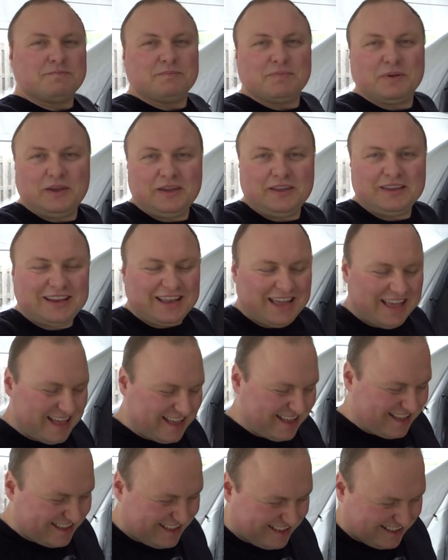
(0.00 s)
But
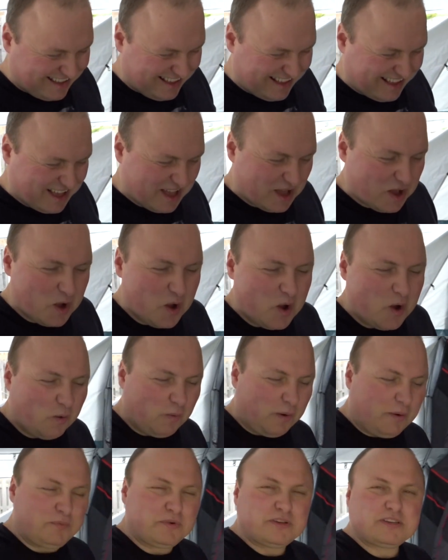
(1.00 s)

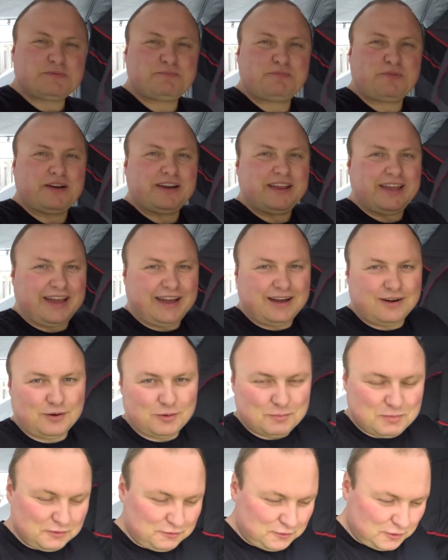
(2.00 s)
when we spread it out
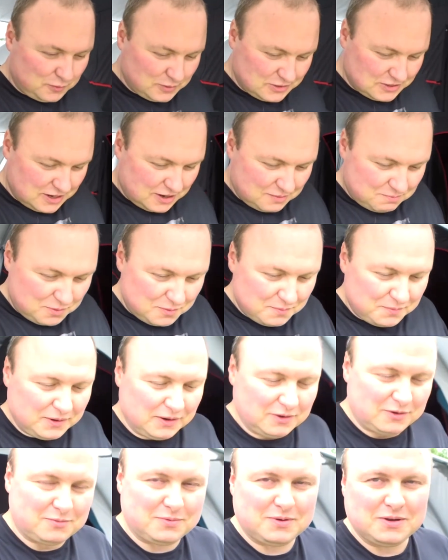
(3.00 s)
before we start pumping it
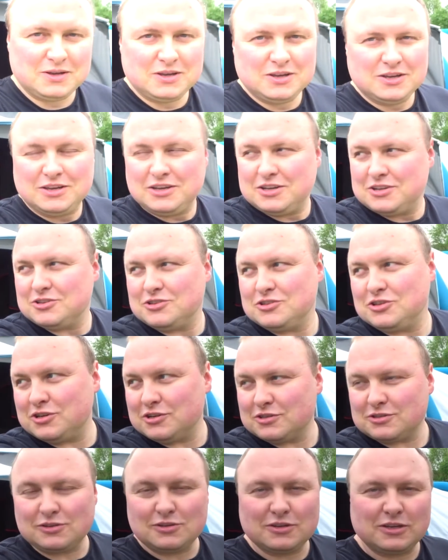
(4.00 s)
up,
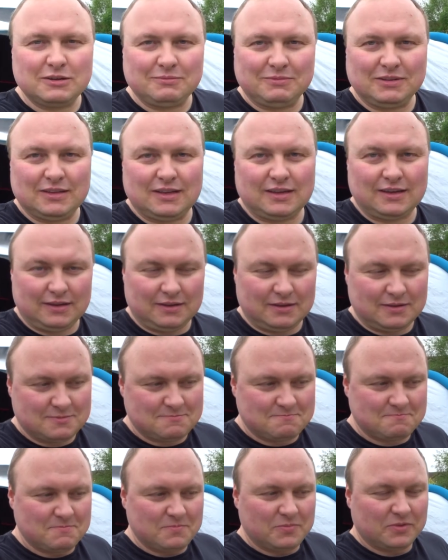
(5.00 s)
Joe's looking at me like,
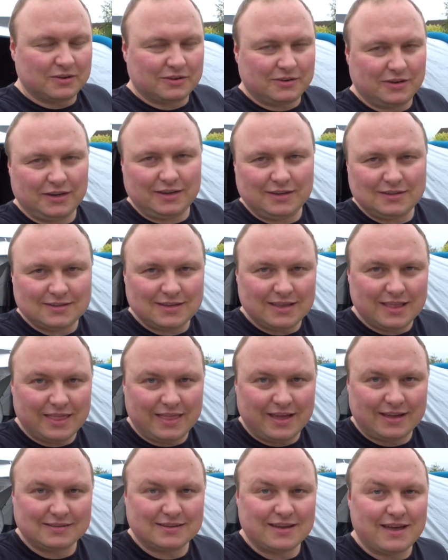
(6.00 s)
Chris,
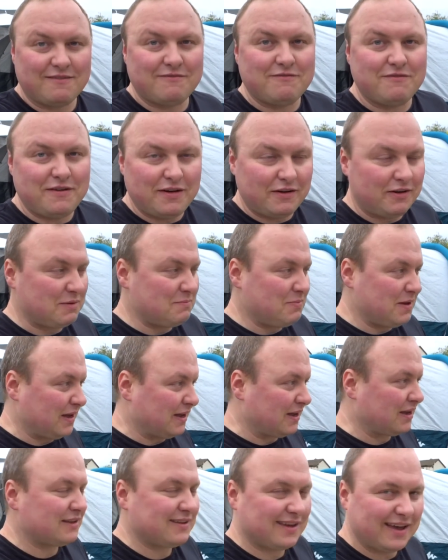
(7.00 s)
that's a very
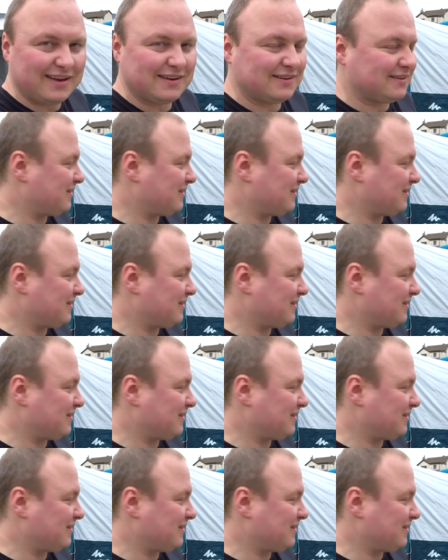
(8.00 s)
big tent.